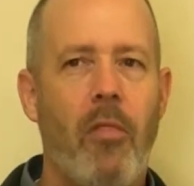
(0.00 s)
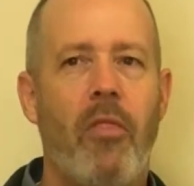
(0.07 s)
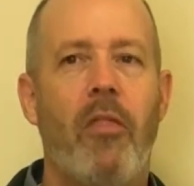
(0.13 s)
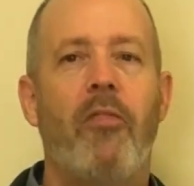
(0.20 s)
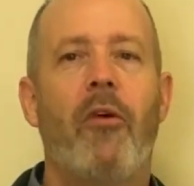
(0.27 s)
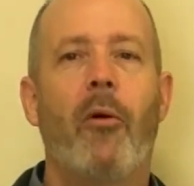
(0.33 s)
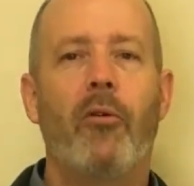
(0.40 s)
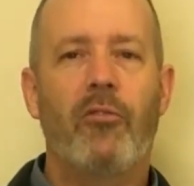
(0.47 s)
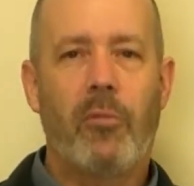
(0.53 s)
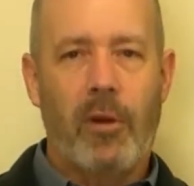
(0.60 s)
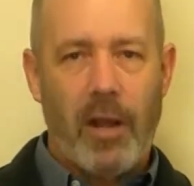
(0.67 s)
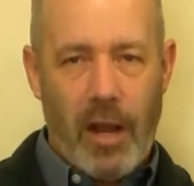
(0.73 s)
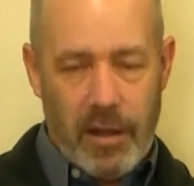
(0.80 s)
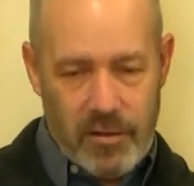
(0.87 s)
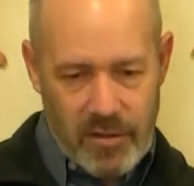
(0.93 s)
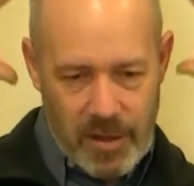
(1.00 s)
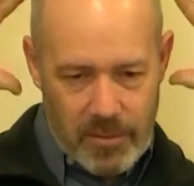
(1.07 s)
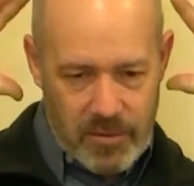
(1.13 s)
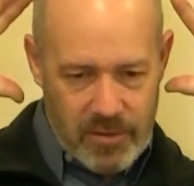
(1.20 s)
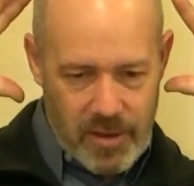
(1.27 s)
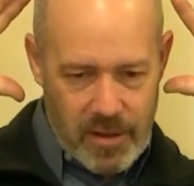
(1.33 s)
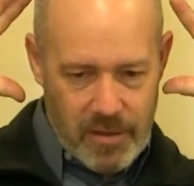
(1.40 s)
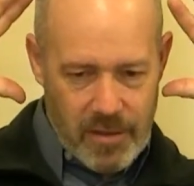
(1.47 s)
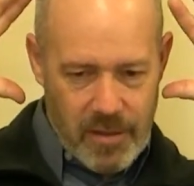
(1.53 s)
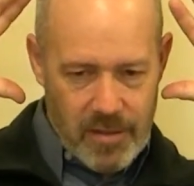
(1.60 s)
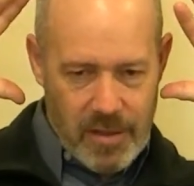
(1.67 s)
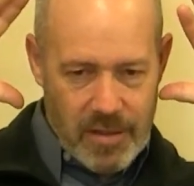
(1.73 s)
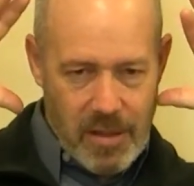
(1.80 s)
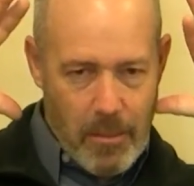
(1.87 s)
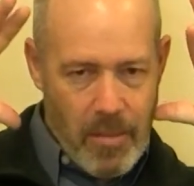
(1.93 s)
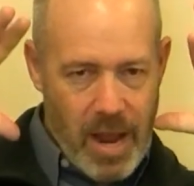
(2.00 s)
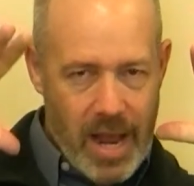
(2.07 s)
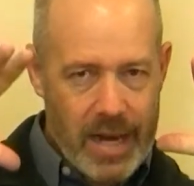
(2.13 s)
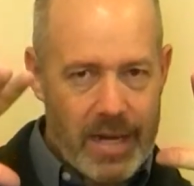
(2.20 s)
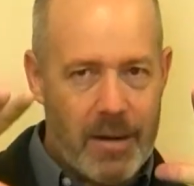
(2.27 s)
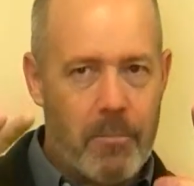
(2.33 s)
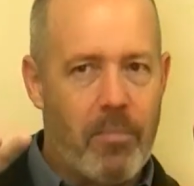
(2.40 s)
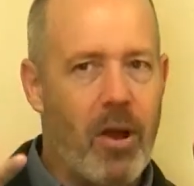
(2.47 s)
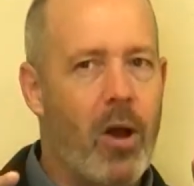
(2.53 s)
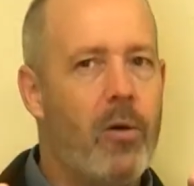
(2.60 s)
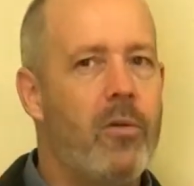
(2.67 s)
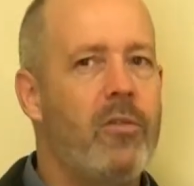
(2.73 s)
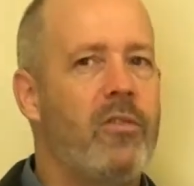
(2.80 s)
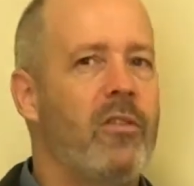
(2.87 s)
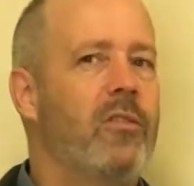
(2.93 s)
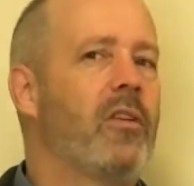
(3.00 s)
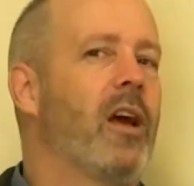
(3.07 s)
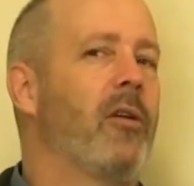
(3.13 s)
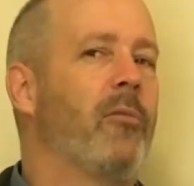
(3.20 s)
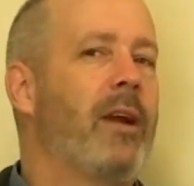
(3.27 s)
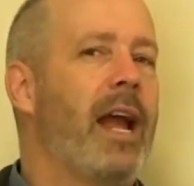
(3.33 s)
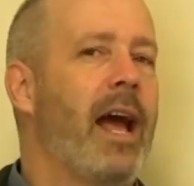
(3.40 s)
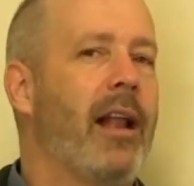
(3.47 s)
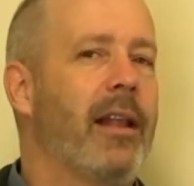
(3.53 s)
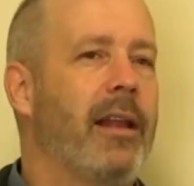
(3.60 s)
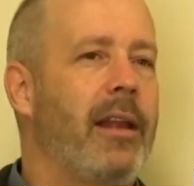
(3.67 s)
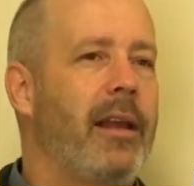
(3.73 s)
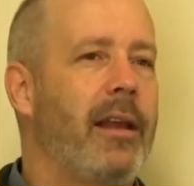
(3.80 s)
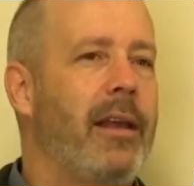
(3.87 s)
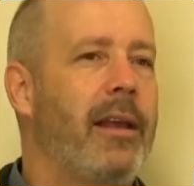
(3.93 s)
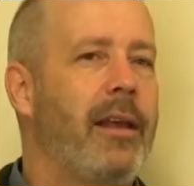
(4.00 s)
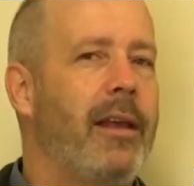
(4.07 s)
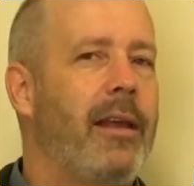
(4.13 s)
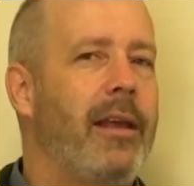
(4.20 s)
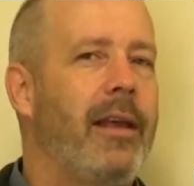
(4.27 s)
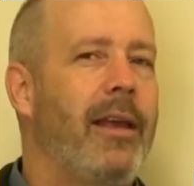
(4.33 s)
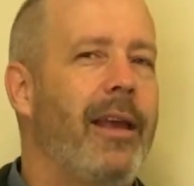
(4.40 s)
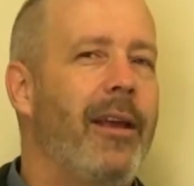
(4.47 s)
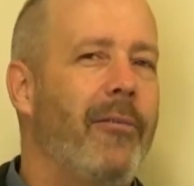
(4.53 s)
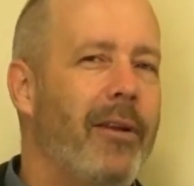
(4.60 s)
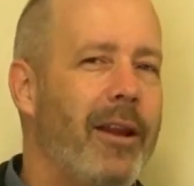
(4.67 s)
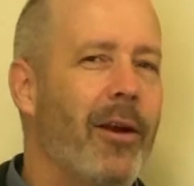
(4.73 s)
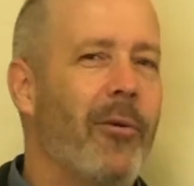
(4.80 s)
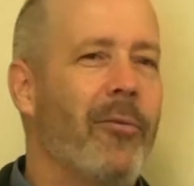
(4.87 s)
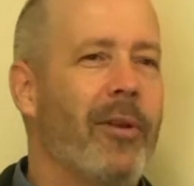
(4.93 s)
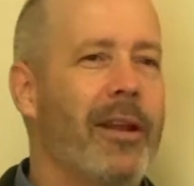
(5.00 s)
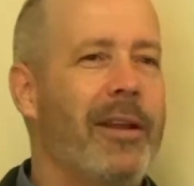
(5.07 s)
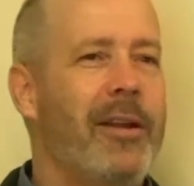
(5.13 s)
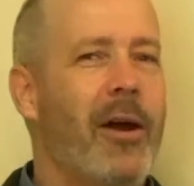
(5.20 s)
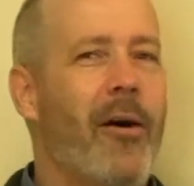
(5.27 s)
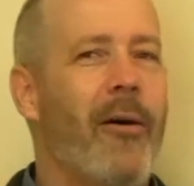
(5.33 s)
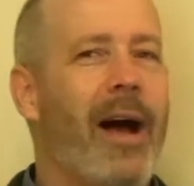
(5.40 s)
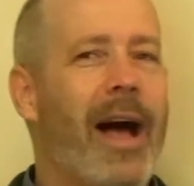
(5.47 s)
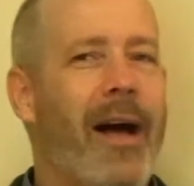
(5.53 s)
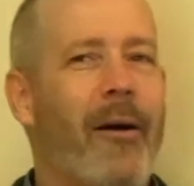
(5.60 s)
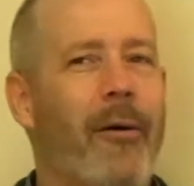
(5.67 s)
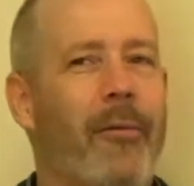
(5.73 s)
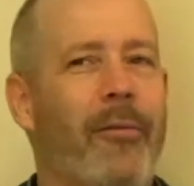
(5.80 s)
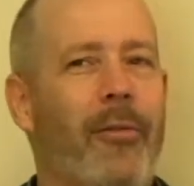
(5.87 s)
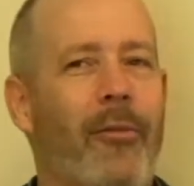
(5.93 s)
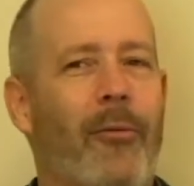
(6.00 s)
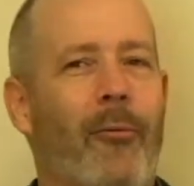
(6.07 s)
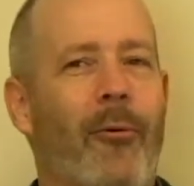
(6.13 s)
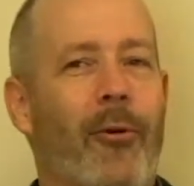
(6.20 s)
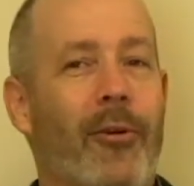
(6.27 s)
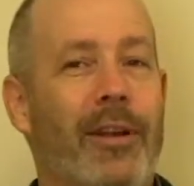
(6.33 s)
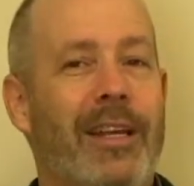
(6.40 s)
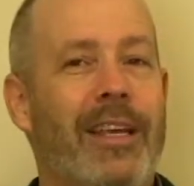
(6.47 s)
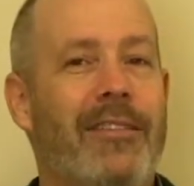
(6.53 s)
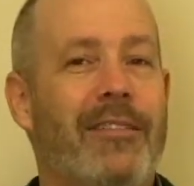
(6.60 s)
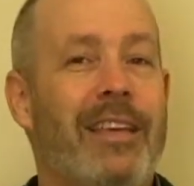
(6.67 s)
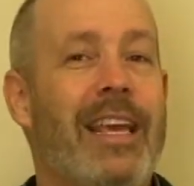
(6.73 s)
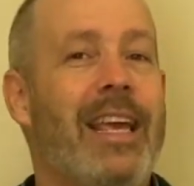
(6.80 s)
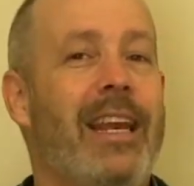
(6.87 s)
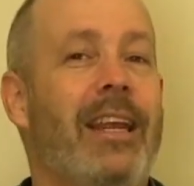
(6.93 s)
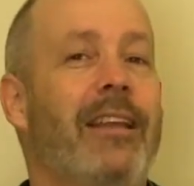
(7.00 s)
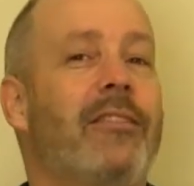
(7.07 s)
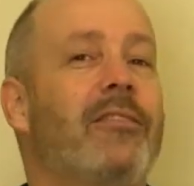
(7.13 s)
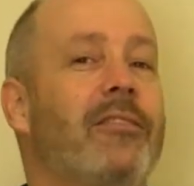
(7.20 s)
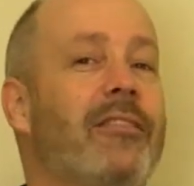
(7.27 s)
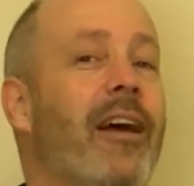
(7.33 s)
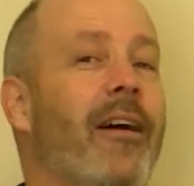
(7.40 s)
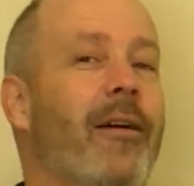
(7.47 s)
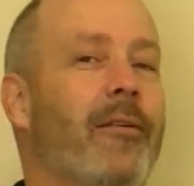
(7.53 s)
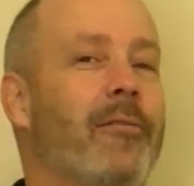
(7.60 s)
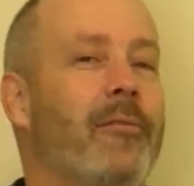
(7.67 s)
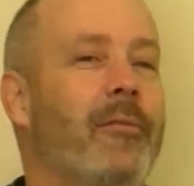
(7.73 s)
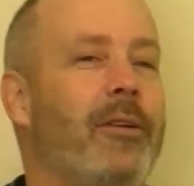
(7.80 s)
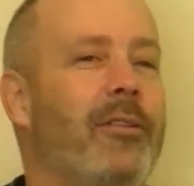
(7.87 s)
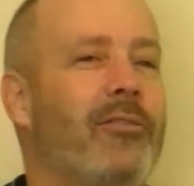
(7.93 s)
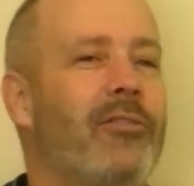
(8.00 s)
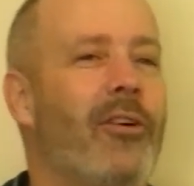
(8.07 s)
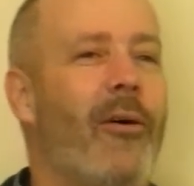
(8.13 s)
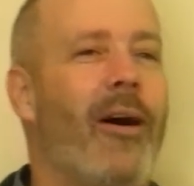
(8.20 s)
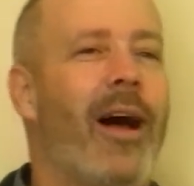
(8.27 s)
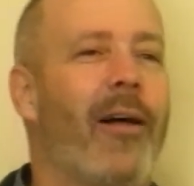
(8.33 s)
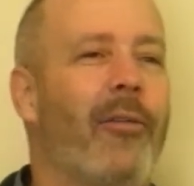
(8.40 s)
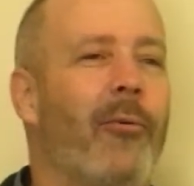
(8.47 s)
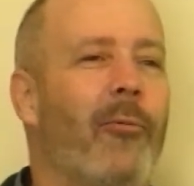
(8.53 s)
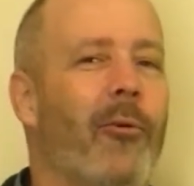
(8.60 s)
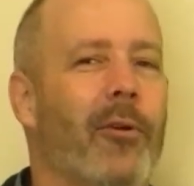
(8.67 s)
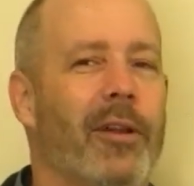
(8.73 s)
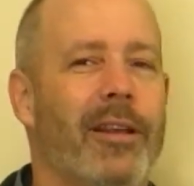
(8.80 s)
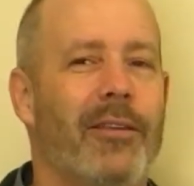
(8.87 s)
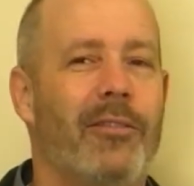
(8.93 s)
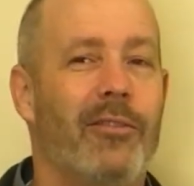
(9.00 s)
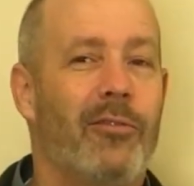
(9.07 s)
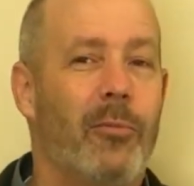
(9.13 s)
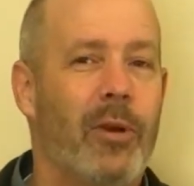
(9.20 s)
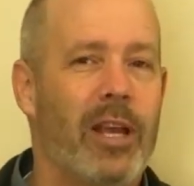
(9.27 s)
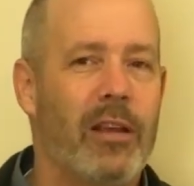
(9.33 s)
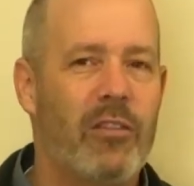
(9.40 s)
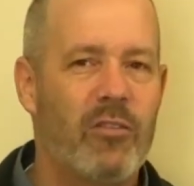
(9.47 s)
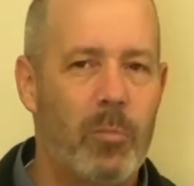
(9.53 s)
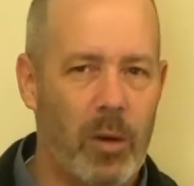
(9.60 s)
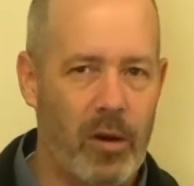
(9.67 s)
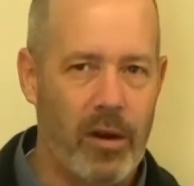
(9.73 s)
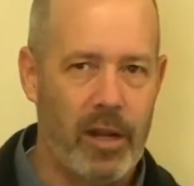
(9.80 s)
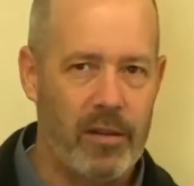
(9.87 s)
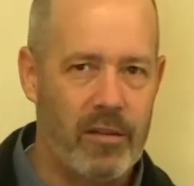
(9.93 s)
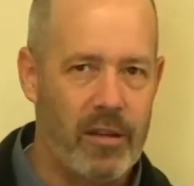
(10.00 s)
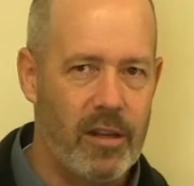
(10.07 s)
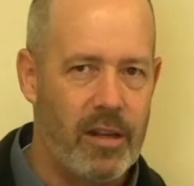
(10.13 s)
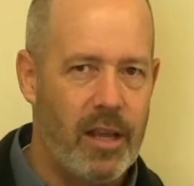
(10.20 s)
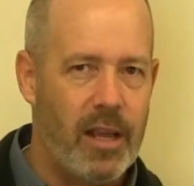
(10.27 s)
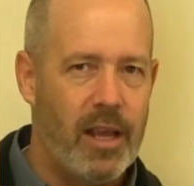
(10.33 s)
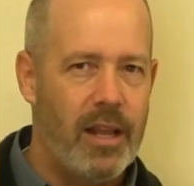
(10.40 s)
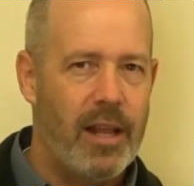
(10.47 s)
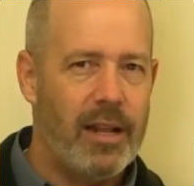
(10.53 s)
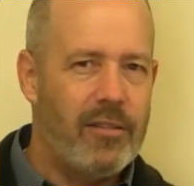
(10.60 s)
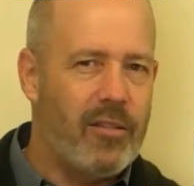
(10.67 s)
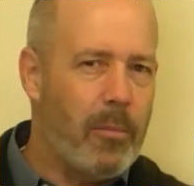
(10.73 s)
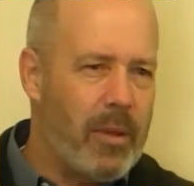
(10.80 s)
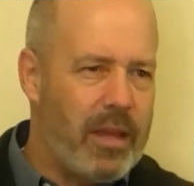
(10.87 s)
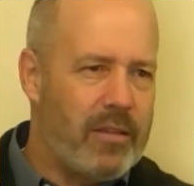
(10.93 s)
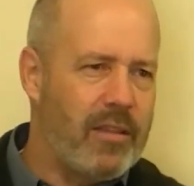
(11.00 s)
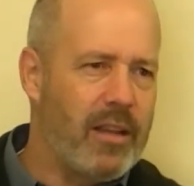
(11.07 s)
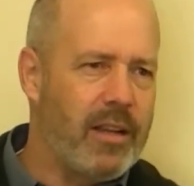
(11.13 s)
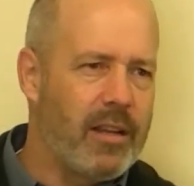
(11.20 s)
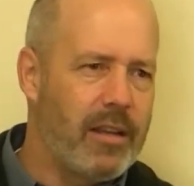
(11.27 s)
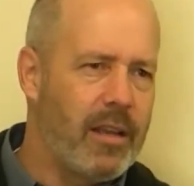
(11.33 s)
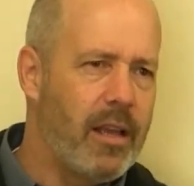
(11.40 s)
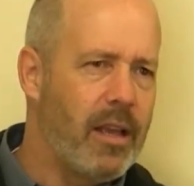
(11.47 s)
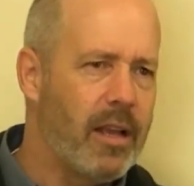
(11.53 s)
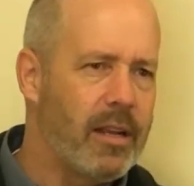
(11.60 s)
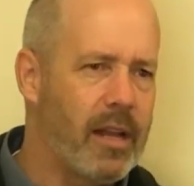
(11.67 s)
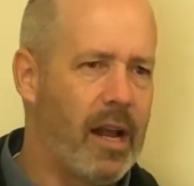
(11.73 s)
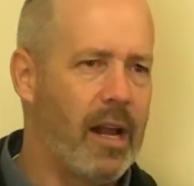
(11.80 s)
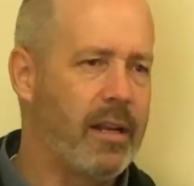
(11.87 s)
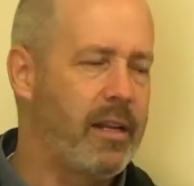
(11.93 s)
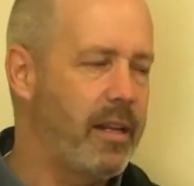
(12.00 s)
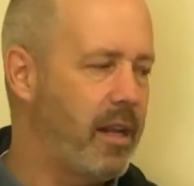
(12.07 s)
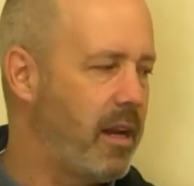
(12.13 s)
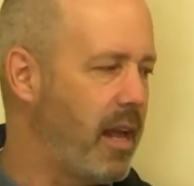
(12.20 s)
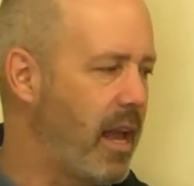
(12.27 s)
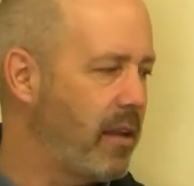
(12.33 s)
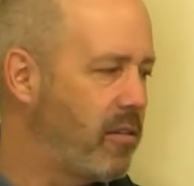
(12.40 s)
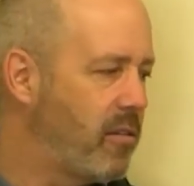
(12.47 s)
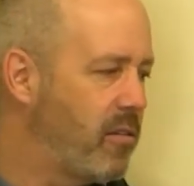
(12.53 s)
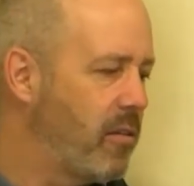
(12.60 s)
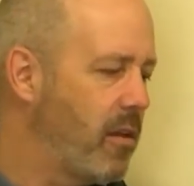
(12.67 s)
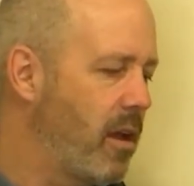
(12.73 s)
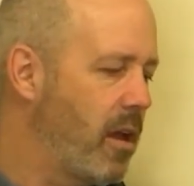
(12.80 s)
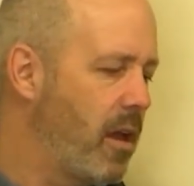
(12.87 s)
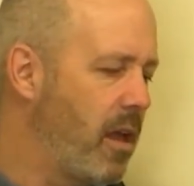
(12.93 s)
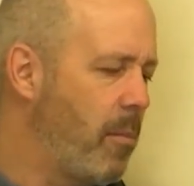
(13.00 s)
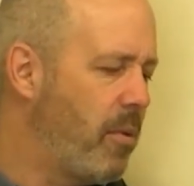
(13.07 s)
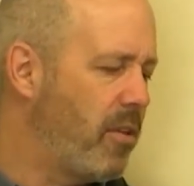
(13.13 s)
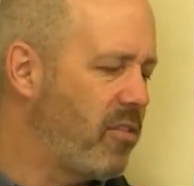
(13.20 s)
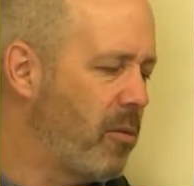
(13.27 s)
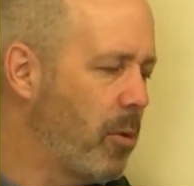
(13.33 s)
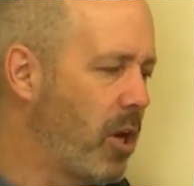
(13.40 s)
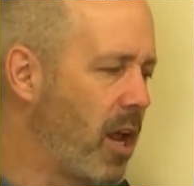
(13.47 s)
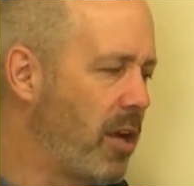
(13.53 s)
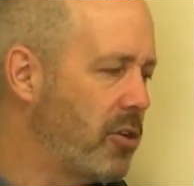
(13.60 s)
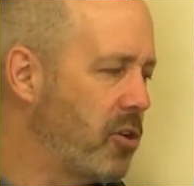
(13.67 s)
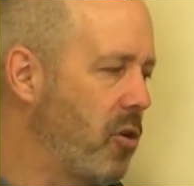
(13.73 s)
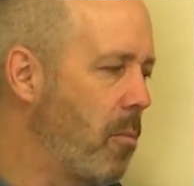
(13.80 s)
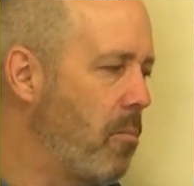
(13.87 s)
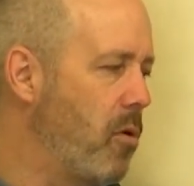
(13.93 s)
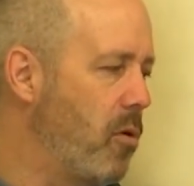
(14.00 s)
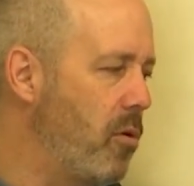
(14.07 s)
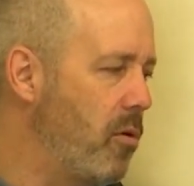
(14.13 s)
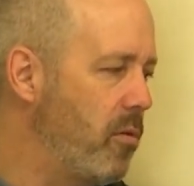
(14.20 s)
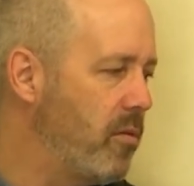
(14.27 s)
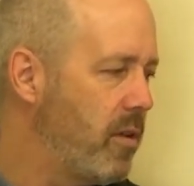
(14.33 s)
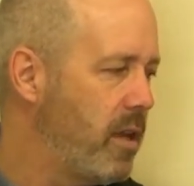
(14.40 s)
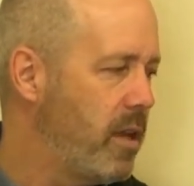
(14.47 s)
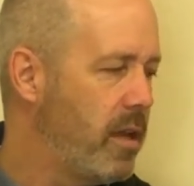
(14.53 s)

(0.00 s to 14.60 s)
th those were concepts that, that the mind imposes on reality and we don't really know how the world is in itself, we just know how the world is as we experience it. That's a basic Kantian ex, uh, epistemological move.